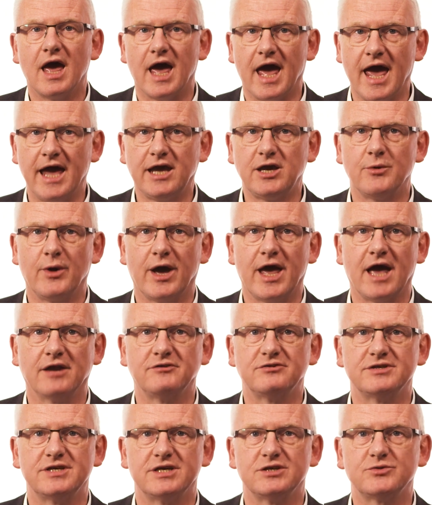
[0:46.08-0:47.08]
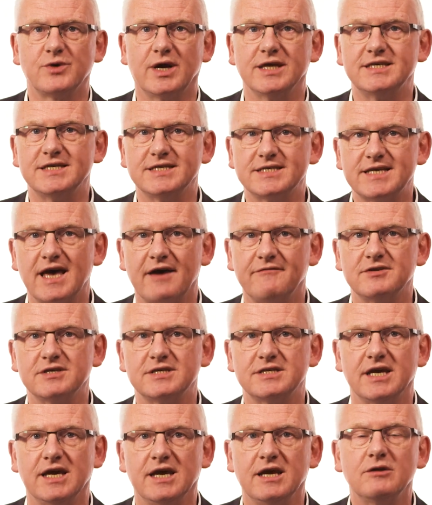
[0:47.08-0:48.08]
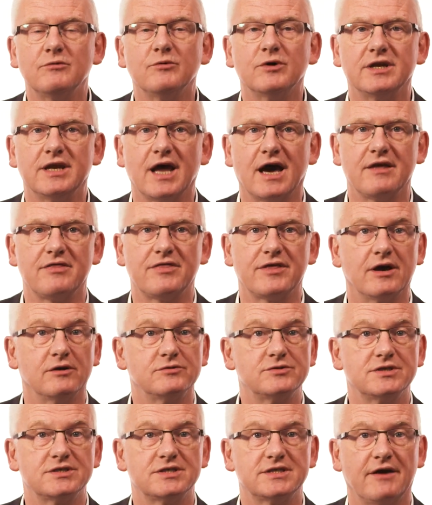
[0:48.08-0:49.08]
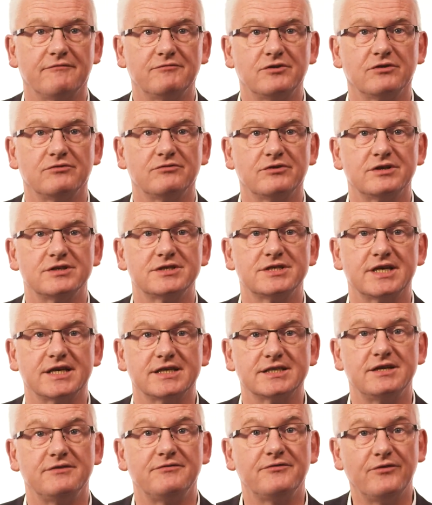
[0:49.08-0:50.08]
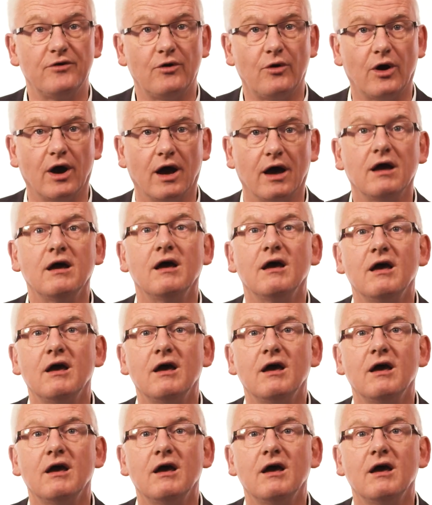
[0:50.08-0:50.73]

AQA entries in 2017 were 9,764.